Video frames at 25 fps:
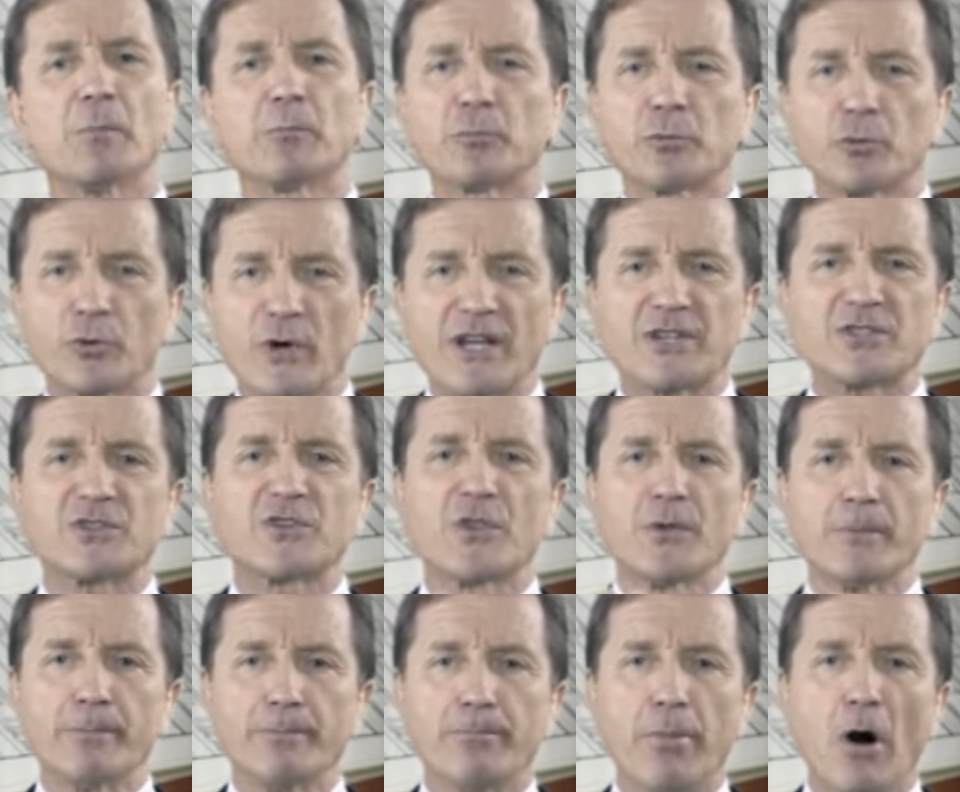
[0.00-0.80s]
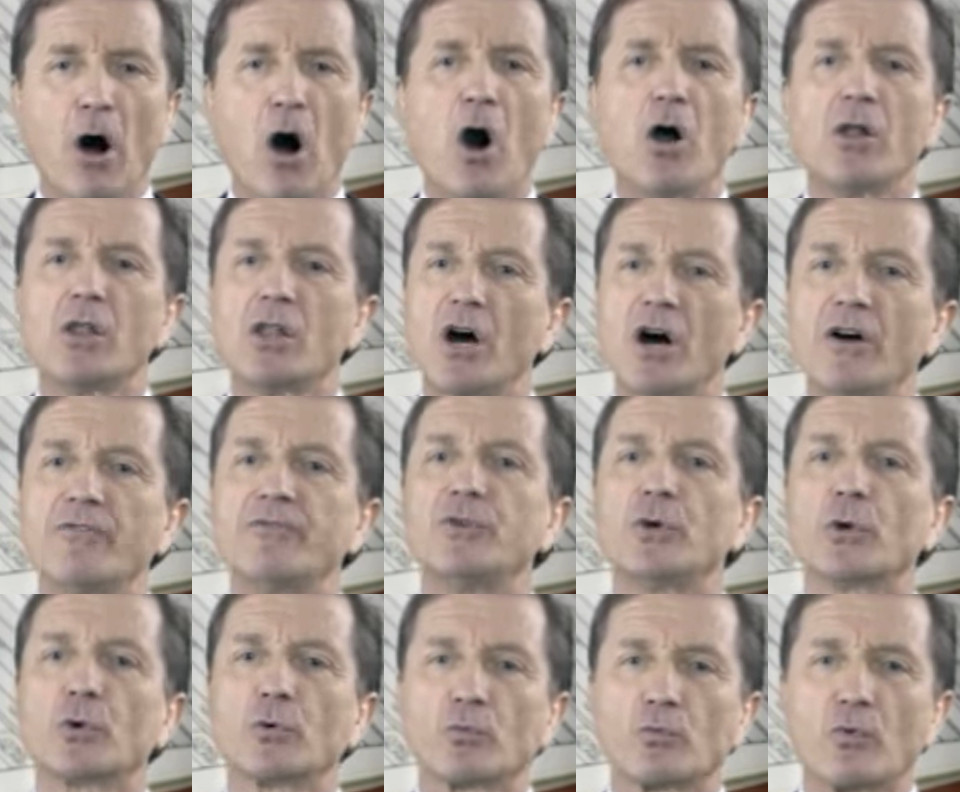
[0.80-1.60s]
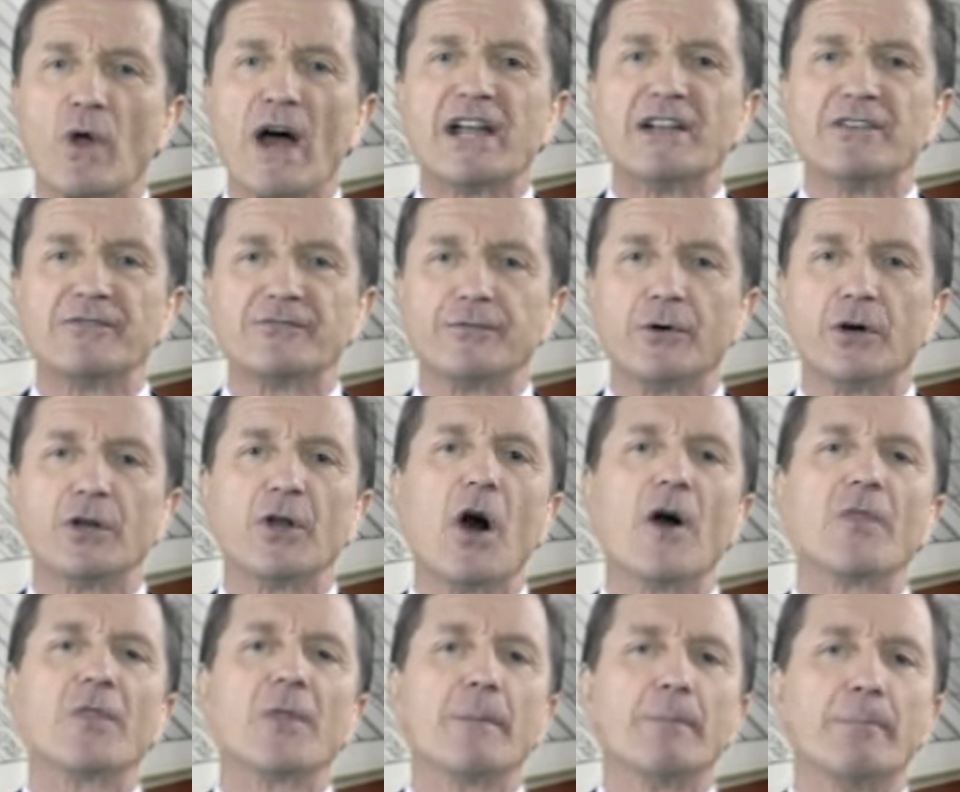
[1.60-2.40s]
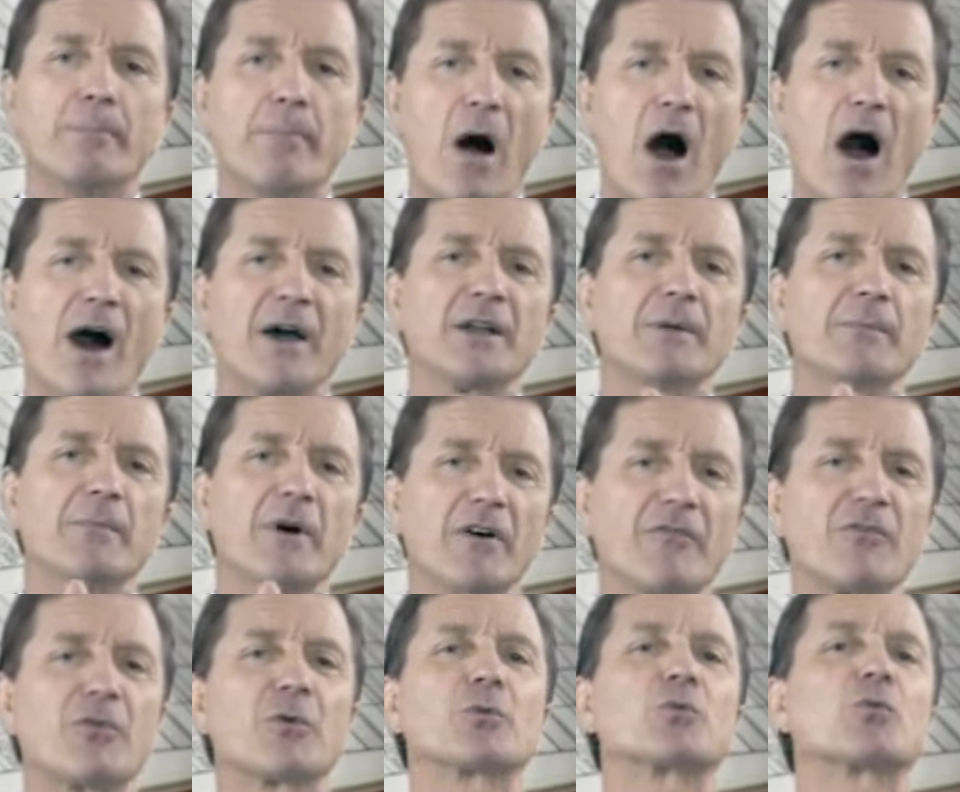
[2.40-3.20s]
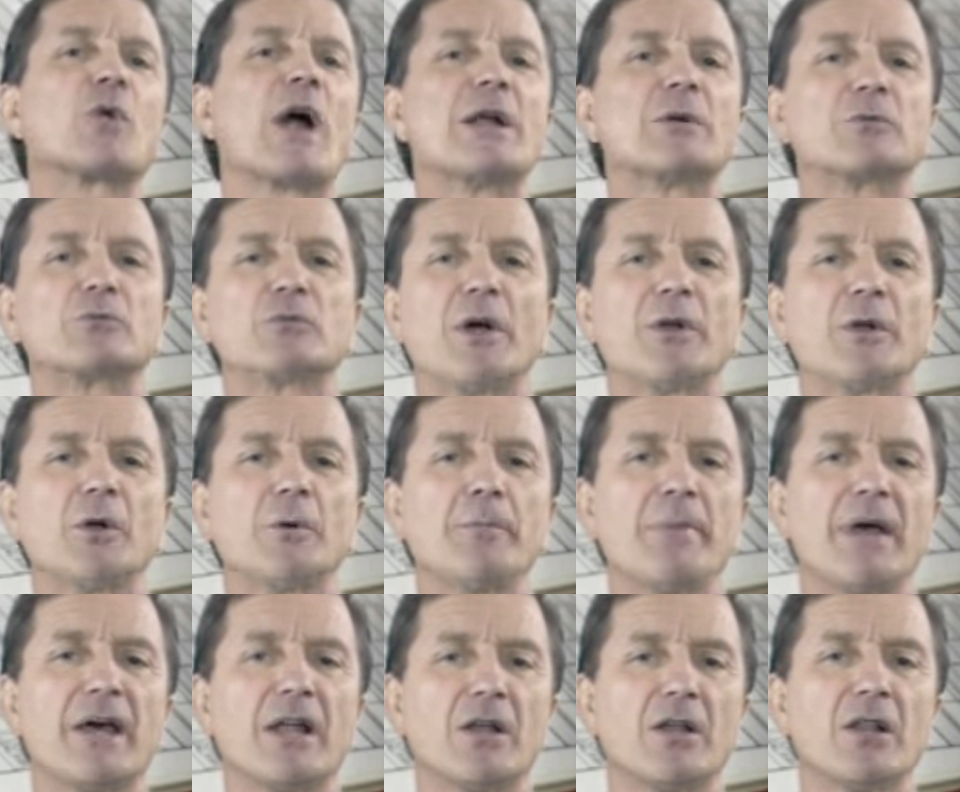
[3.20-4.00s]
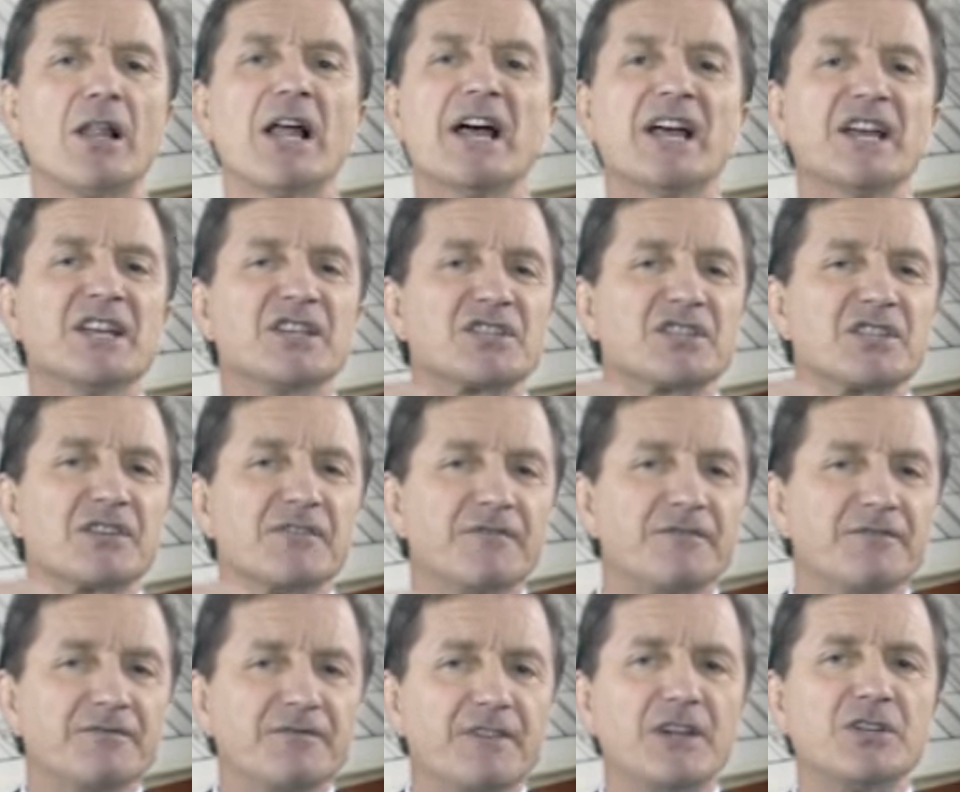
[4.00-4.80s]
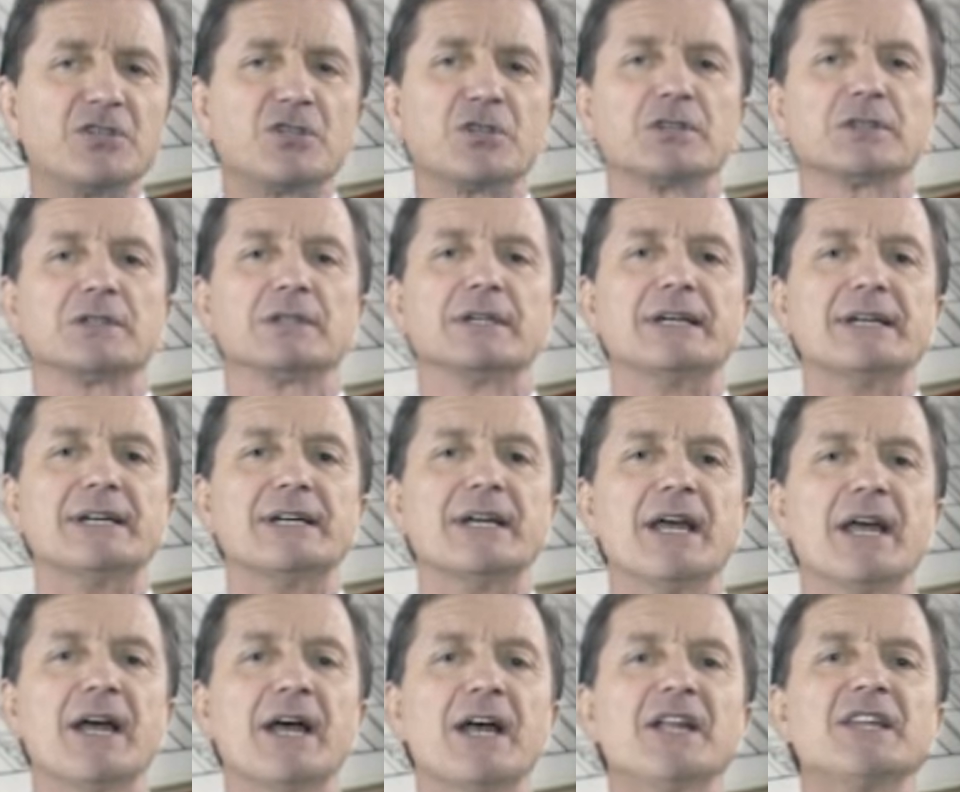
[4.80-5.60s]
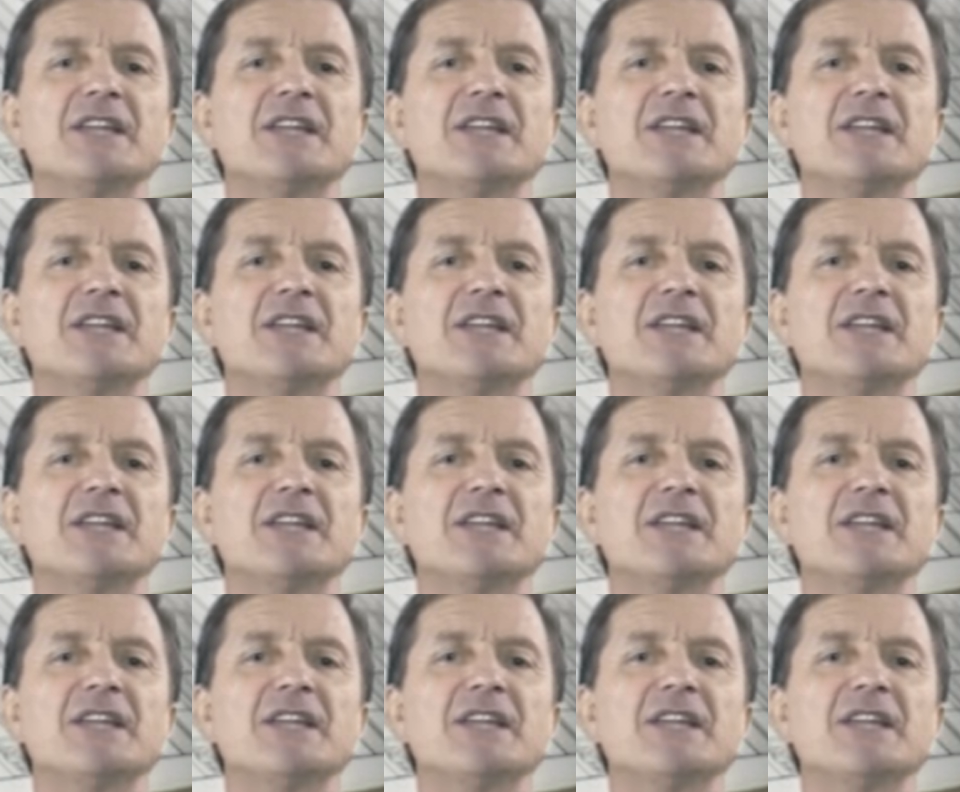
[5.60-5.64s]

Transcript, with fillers: press the ball of your right foot on the bottom of the right rudder pedal sufficiently